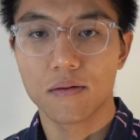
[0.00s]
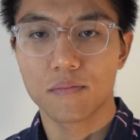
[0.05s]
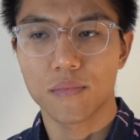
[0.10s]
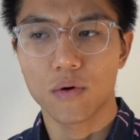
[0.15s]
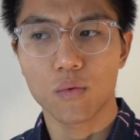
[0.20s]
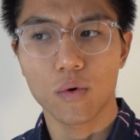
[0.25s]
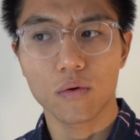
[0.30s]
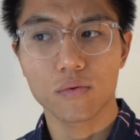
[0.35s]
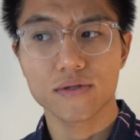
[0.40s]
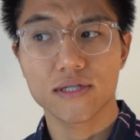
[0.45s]

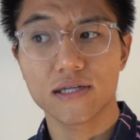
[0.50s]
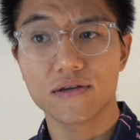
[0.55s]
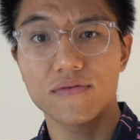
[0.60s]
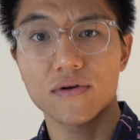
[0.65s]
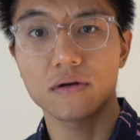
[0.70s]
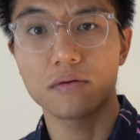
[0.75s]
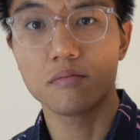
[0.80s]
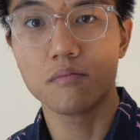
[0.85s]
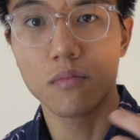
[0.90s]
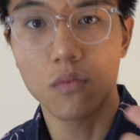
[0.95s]
But what was
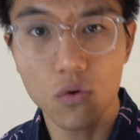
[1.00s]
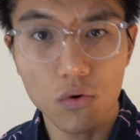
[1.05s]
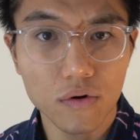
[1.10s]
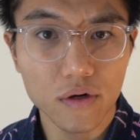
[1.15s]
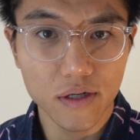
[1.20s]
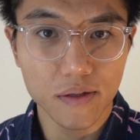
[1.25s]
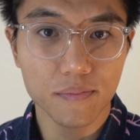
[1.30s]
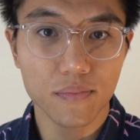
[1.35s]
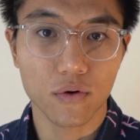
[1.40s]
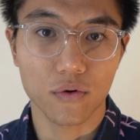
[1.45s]
even
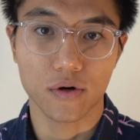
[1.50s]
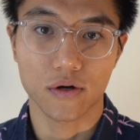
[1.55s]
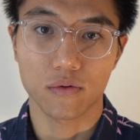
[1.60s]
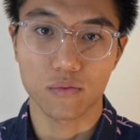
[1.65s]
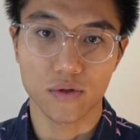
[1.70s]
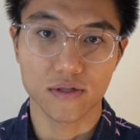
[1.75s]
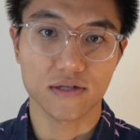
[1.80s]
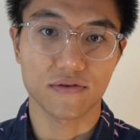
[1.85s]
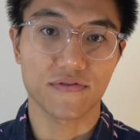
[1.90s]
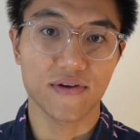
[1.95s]
more
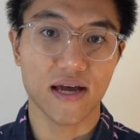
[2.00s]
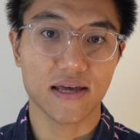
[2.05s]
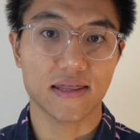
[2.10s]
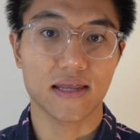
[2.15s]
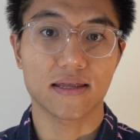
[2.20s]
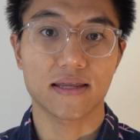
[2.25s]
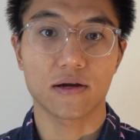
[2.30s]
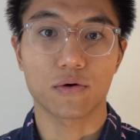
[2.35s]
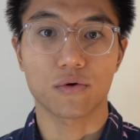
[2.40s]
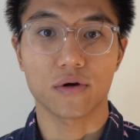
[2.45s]
important was the fact
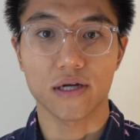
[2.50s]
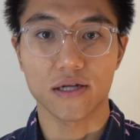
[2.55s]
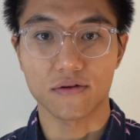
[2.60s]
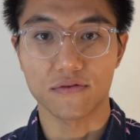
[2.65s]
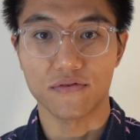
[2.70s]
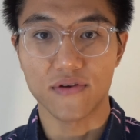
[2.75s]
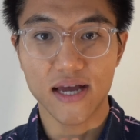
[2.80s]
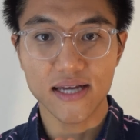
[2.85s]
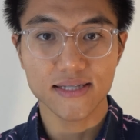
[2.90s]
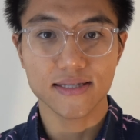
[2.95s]
that they were
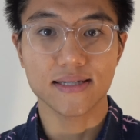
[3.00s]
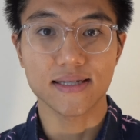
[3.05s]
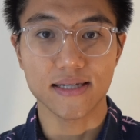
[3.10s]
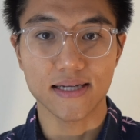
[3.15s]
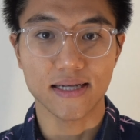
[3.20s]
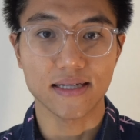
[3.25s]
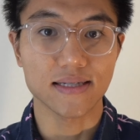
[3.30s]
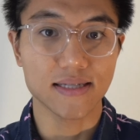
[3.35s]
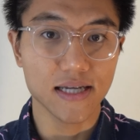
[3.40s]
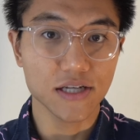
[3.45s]
invested
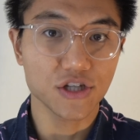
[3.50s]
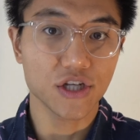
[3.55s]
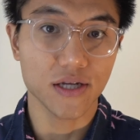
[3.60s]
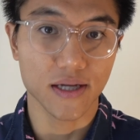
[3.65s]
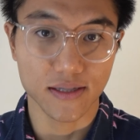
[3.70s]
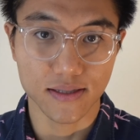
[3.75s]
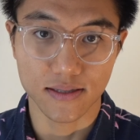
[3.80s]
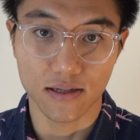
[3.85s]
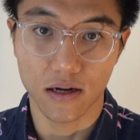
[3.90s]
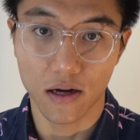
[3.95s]
in
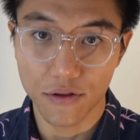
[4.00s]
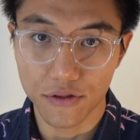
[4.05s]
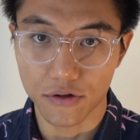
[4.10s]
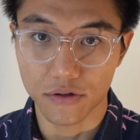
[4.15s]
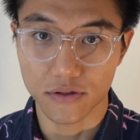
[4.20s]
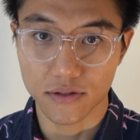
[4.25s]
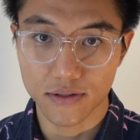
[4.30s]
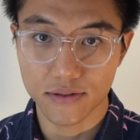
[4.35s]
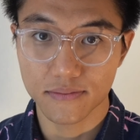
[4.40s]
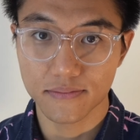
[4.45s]
teaching it to
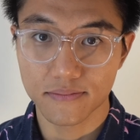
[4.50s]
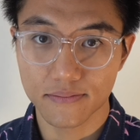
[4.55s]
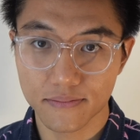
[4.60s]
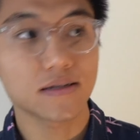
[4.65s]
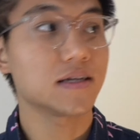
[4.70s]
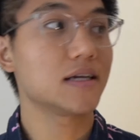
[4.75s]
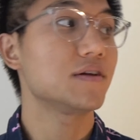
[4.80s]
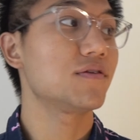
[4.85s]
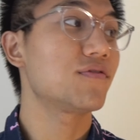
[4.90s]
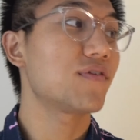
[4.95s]
others.
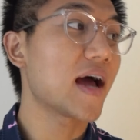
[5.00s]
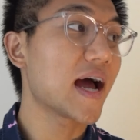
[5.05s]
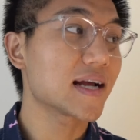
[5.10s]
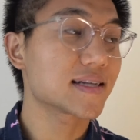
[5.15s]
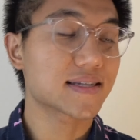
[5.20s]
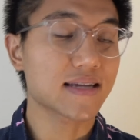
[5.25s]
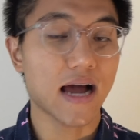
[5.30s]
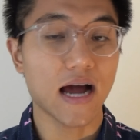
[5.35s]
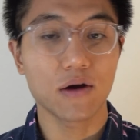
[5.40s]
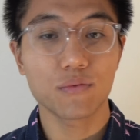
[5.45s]
In
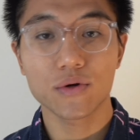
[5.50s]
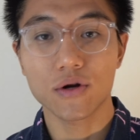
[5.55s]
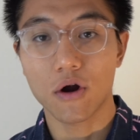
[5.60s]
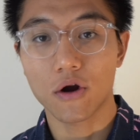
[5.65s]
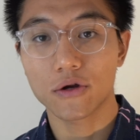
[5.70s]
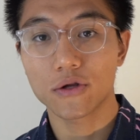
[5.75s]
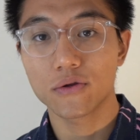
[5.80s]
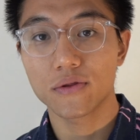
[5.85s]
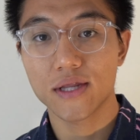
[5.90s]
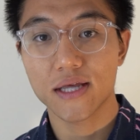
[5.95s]
fact, I would
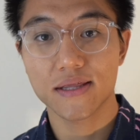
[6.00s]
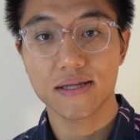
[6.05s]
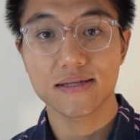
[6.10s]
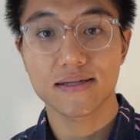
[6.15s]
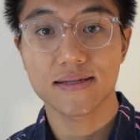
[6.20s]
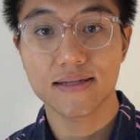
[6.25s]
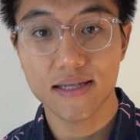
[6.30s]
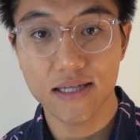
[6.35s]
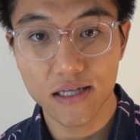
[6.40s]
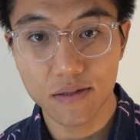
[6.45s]
argue that
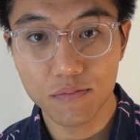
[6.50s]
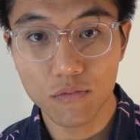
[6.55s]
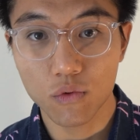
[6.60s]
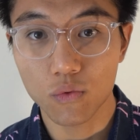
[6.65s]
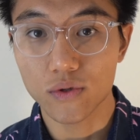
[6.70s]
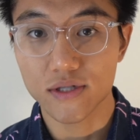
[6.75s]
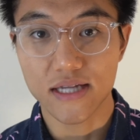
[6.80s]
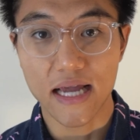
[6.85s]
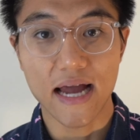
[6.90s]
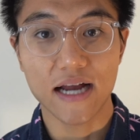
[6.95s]
this team
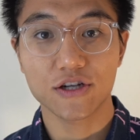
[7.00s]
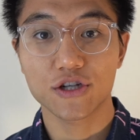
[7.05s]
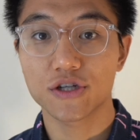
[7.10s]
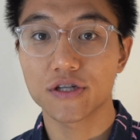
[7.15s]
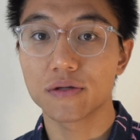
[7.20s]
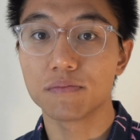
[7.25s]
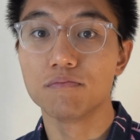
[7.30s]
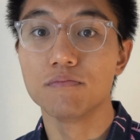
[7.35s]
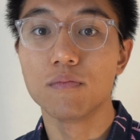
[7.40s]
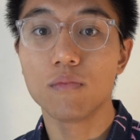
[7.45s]
was
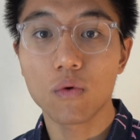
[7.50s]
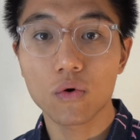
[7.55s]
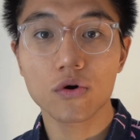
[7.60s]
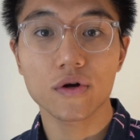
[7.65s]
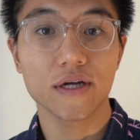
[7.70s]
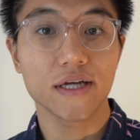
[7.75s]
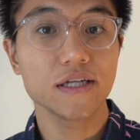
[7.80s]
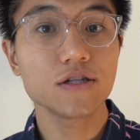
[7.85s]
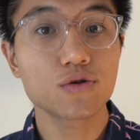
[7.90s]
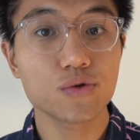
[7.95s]
actually
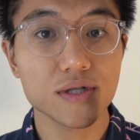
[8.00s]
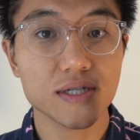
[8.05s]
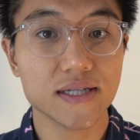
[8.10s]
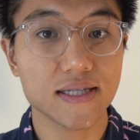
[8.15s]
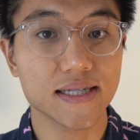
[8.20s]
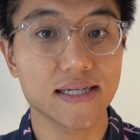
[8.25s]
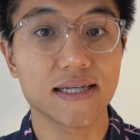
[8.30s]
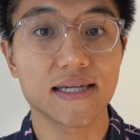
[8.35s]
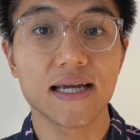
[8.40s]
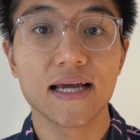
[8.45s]
more
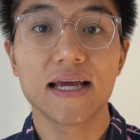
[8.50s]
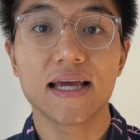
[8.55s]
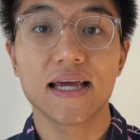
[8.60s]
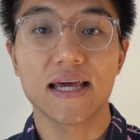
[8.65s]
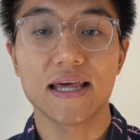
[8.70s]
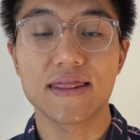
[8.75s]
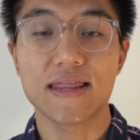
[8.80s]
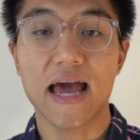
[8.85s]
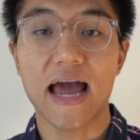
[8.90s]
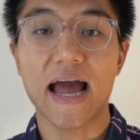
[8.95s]
interested
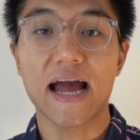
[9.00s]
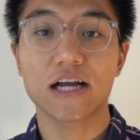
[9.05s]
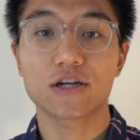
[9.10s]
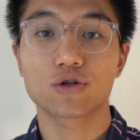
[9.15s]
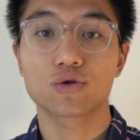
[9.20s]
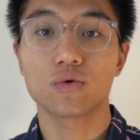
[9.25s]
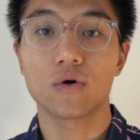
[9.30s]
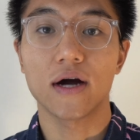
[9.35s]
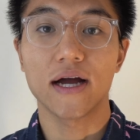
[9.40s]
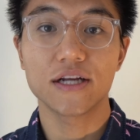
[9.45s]
in the
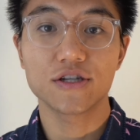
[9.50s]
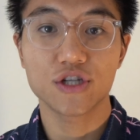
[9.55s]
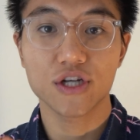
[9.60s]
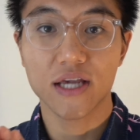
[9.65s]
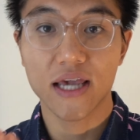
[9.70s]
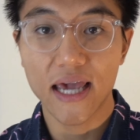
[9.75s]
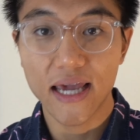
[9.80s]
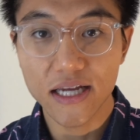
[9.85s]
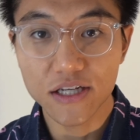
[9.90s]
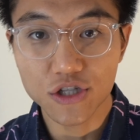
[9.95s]
actual
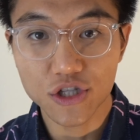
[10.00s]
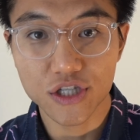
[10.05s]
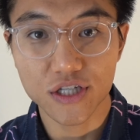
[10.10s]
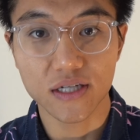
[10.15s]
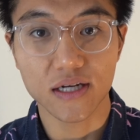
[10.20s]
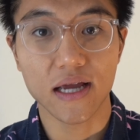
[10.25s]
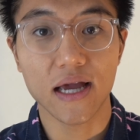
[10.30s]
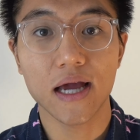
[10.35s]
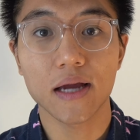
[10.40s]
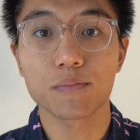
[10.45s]

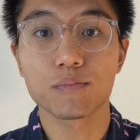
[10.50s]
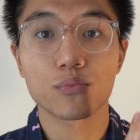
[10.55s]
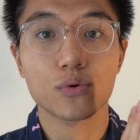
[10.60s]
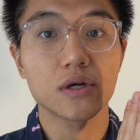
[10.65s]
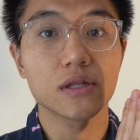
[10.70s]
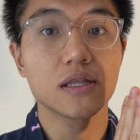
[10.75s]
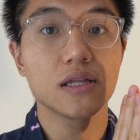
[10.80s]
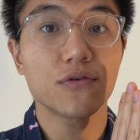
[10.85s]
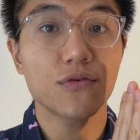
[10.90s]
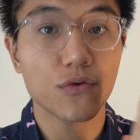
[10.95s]
education and
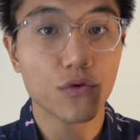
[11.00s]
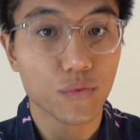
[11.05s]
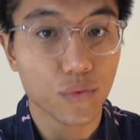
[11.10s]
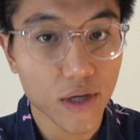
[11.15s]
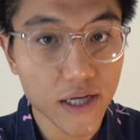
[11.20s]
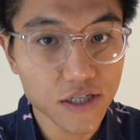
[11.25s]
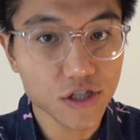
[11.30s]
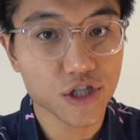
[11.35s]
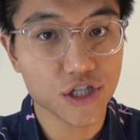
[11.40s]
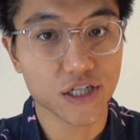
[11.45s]

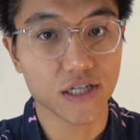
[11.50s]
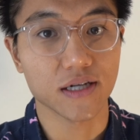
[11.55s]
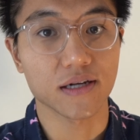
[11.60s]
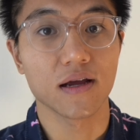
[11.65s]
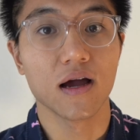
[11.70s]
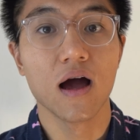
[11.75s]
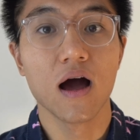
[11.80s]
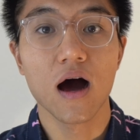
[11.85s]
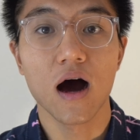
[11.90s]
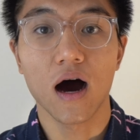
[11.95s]
proliferation
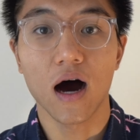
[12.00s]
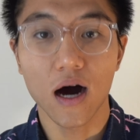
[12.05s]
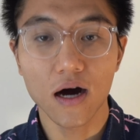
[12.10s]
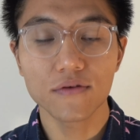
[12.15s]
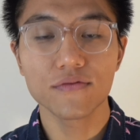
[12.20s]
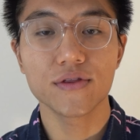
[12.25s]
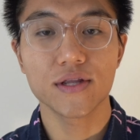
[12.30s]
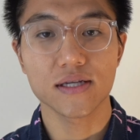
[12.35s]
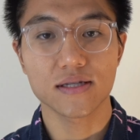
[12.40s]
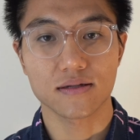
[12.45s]

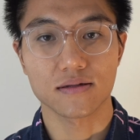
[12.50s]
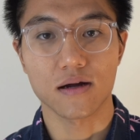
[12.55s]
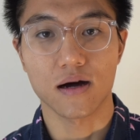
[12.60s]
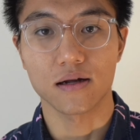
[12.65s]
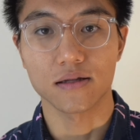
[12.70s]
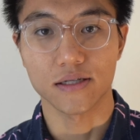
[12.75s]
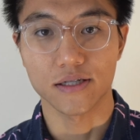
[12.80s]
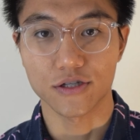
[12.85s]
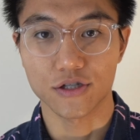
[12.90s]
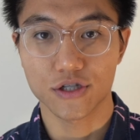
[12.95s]
of this
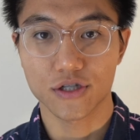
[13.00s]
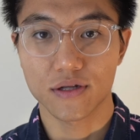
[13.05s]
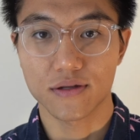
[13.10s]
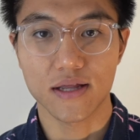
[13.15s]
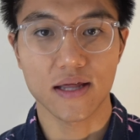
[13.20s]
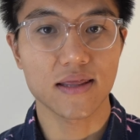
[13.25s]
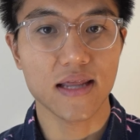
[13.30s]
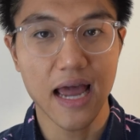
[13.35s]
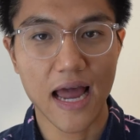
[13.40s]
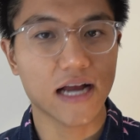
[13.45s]
knowledge
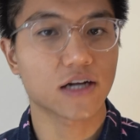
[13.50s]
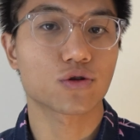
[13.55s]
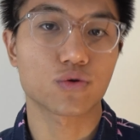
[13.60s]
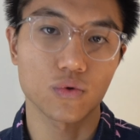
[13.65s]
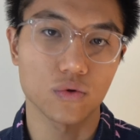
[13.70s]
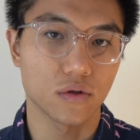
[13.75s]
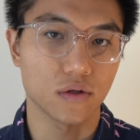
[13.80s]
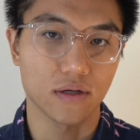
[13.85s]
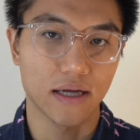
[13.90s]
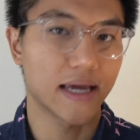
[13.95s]
than the
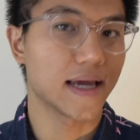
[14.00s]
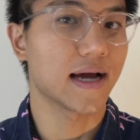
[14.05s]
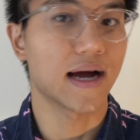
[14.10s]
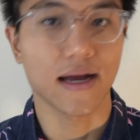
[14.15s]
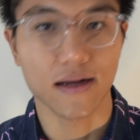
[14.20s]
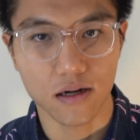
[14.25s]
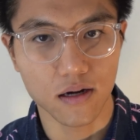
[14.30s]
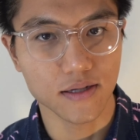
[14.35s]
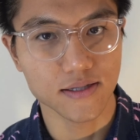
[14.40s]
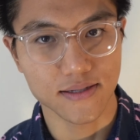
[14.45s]
actual A
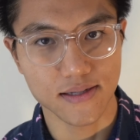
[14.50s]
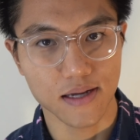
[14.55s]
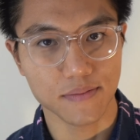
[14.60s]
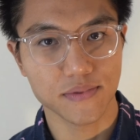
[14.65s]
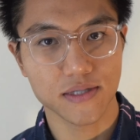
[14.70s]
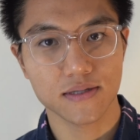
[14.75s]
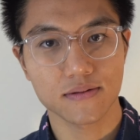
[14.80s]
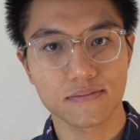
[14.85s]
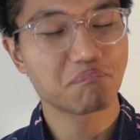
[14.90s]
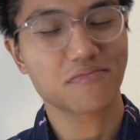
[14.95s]
I
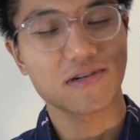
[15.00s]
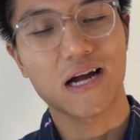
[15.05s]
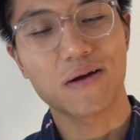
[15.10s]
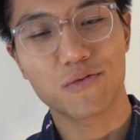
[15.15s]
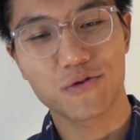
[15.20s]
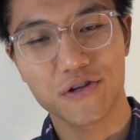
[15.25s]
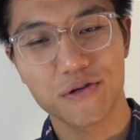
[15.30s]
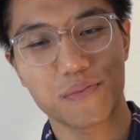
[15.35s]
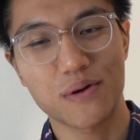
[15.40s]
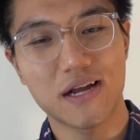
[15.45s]
concepts. I'm
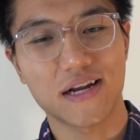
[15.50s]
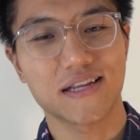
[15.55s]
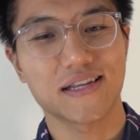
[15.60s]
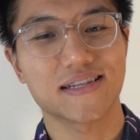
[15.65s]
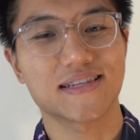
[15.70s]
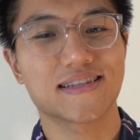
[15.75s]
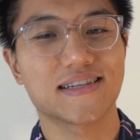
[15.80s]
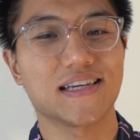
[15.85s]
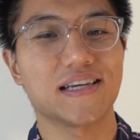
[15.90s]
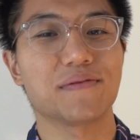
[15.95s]
really proud of
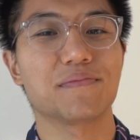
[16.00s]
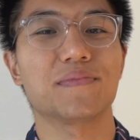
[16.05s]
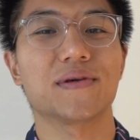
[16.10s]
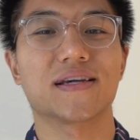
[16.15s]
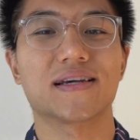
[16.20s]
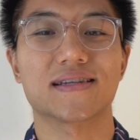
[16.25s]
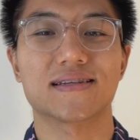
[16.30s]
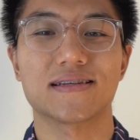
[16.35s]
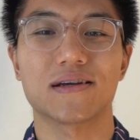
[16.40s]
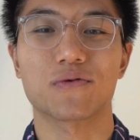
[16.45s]
this team
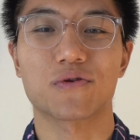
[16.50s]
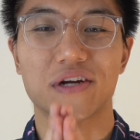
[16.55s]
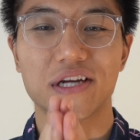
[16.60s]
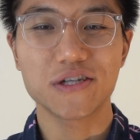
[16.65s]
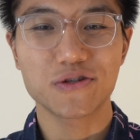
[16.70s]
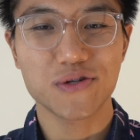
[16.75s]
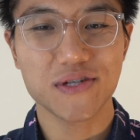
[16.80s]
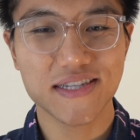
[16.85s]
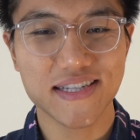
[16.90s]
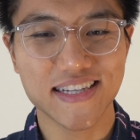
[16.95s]
because they were
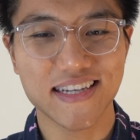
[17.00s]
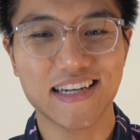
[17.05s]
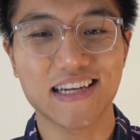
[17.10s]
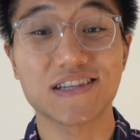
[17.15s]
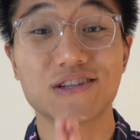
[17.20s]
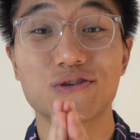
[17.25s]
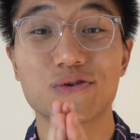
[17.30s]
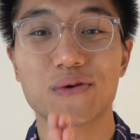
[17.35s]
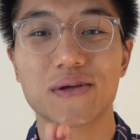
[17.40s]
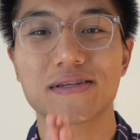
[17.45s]
interested
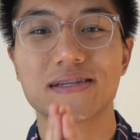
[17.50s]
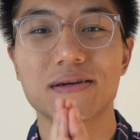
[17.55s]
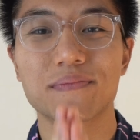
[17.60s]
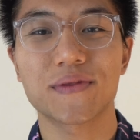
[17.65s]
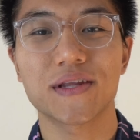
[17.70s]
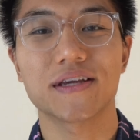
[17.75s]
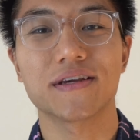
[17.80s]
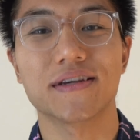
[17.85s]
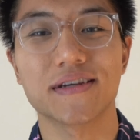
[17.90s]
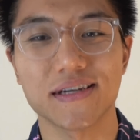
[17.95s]
in doing
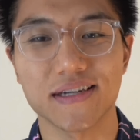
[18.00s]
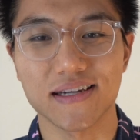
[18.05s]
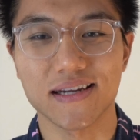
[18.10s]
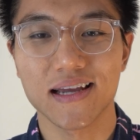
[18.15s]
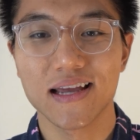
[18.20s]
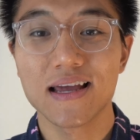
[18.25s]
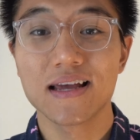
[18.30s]
something good,